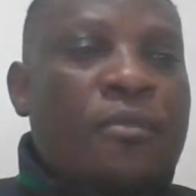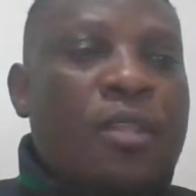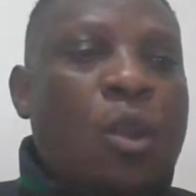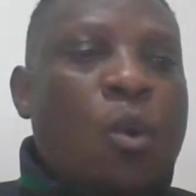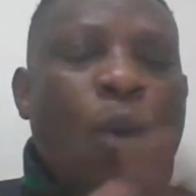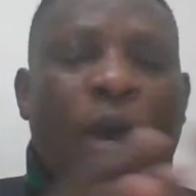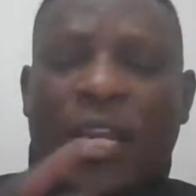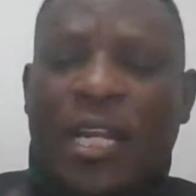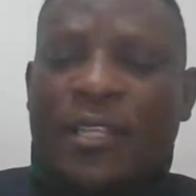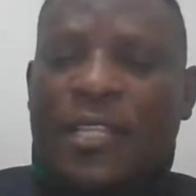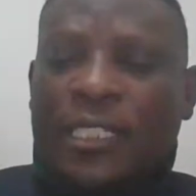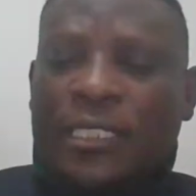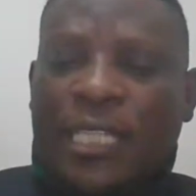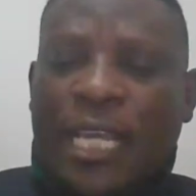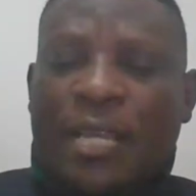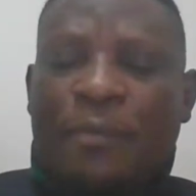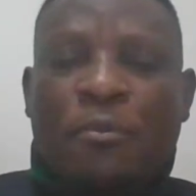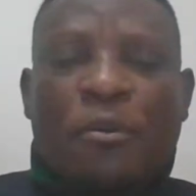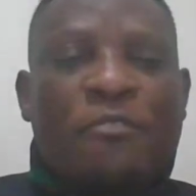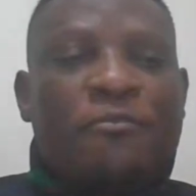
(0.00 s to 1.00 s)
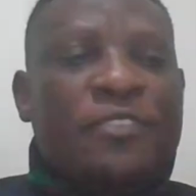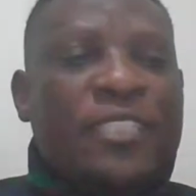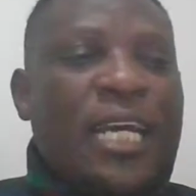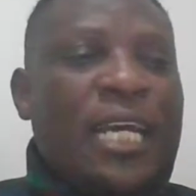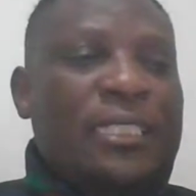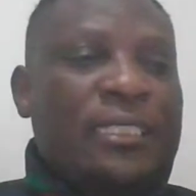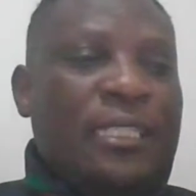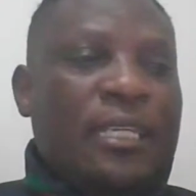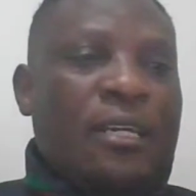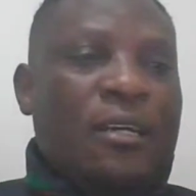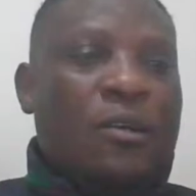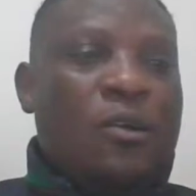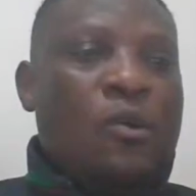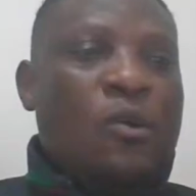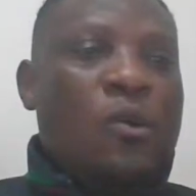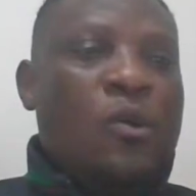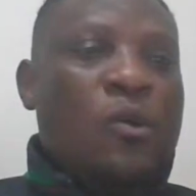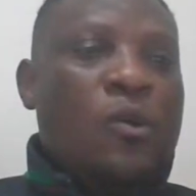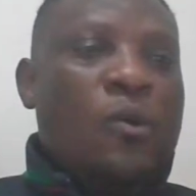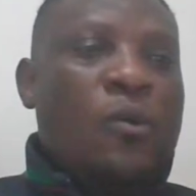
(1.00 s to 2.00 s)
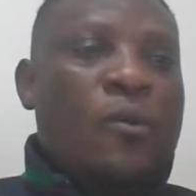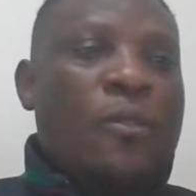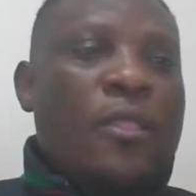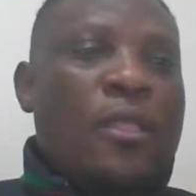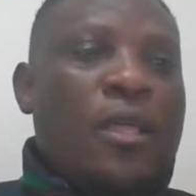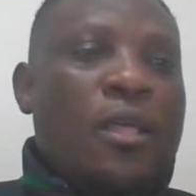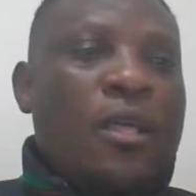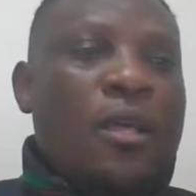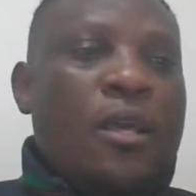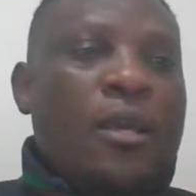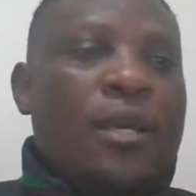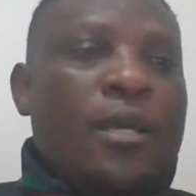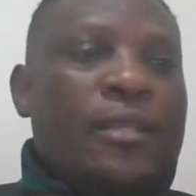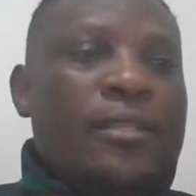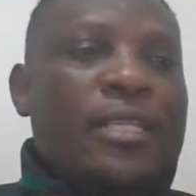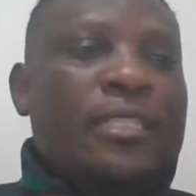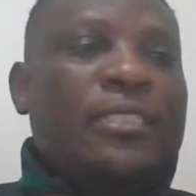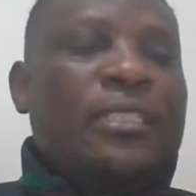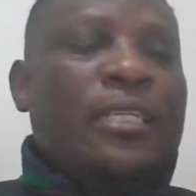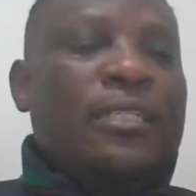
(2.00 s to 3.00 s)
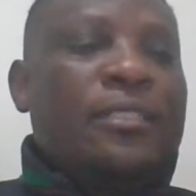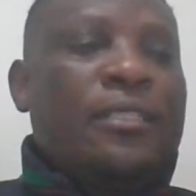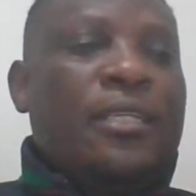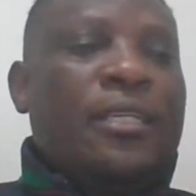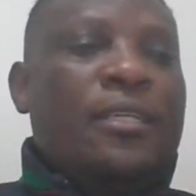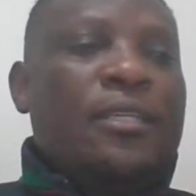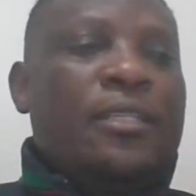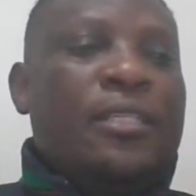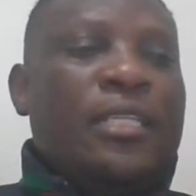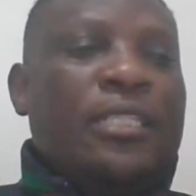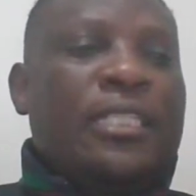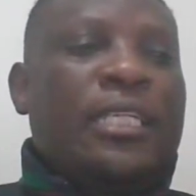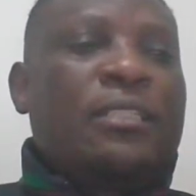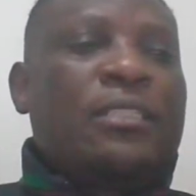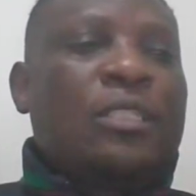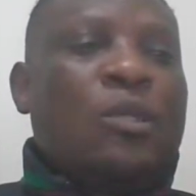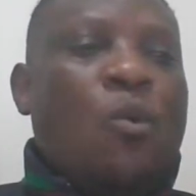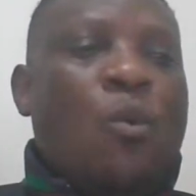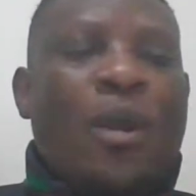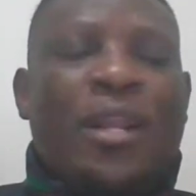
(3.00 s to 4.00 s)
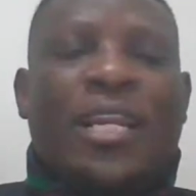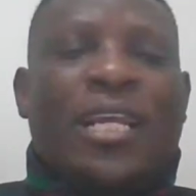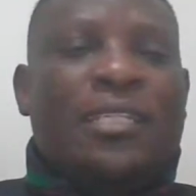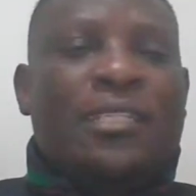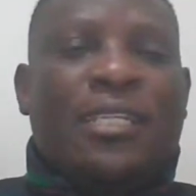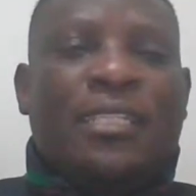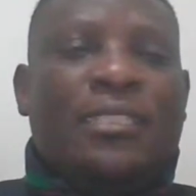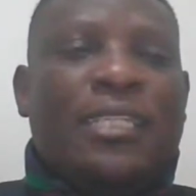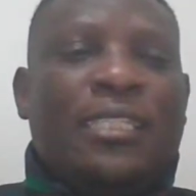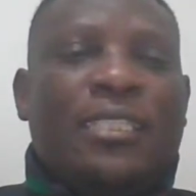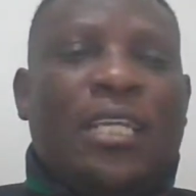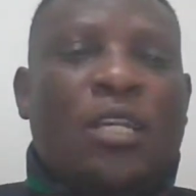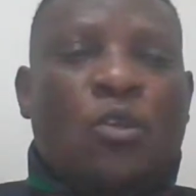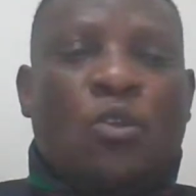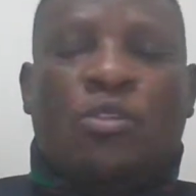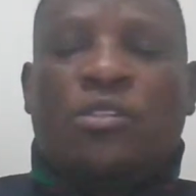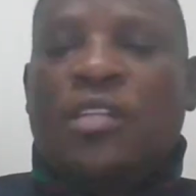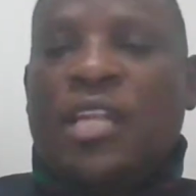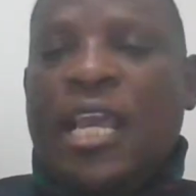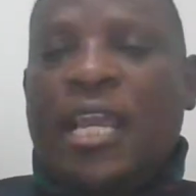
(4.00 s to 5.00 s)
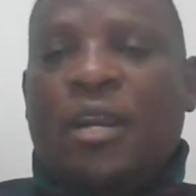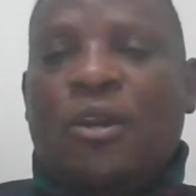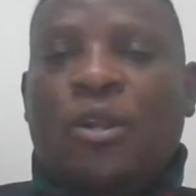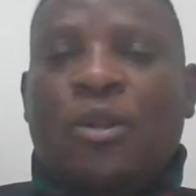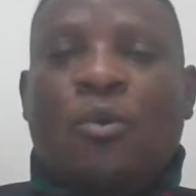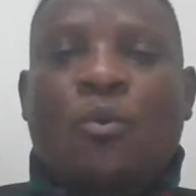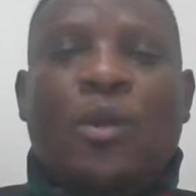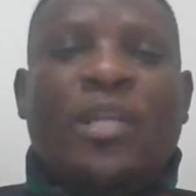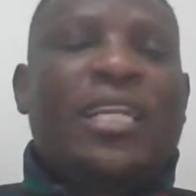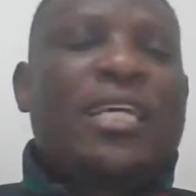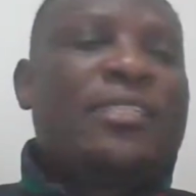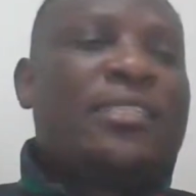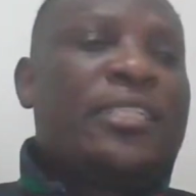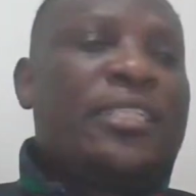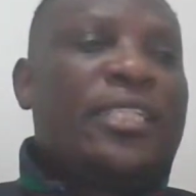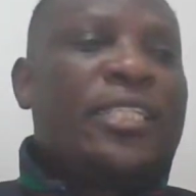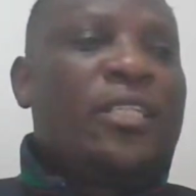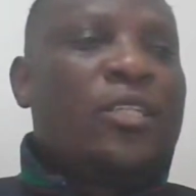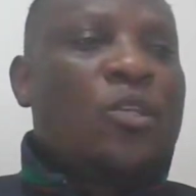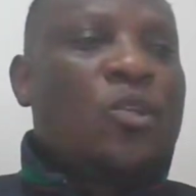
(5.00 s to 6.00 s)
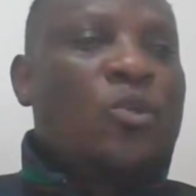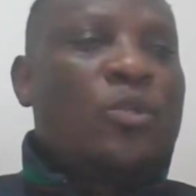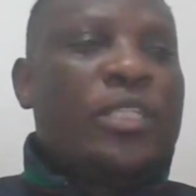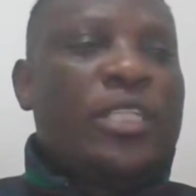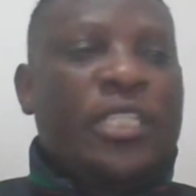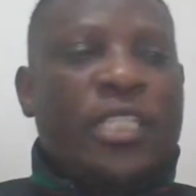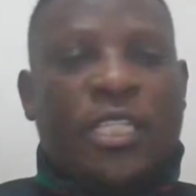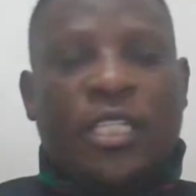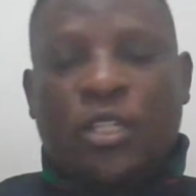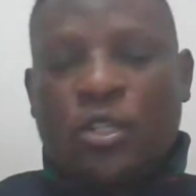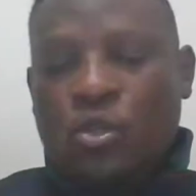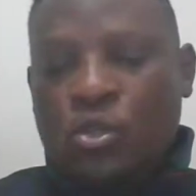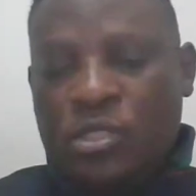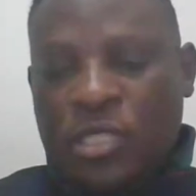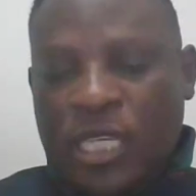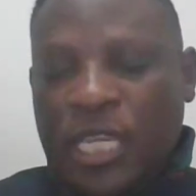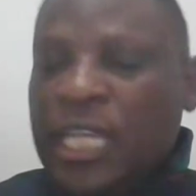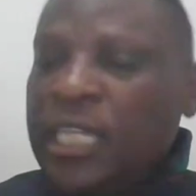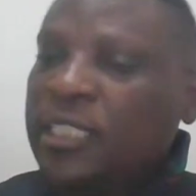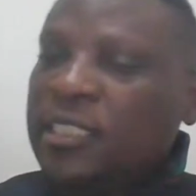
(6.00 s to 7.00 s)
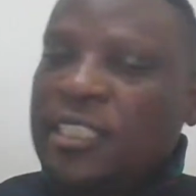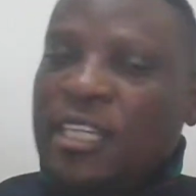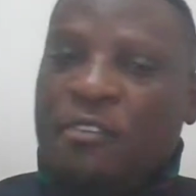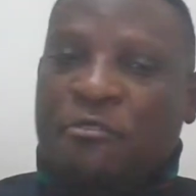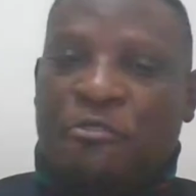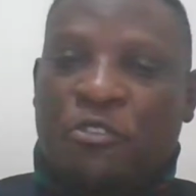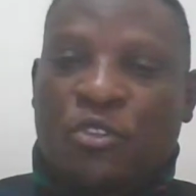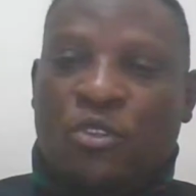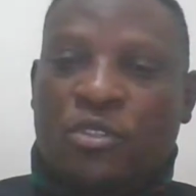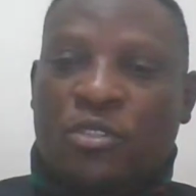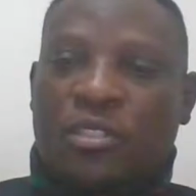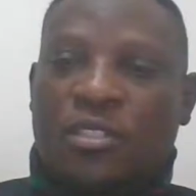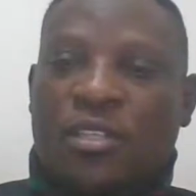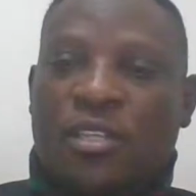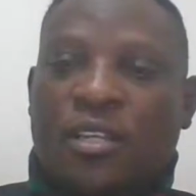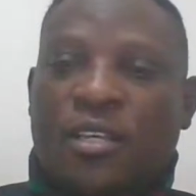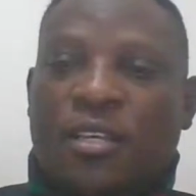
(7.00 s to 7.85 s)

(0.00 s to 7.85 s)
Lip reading: what are the type of data, or the data? What does the data looks like, or what does it include? It includes interviews.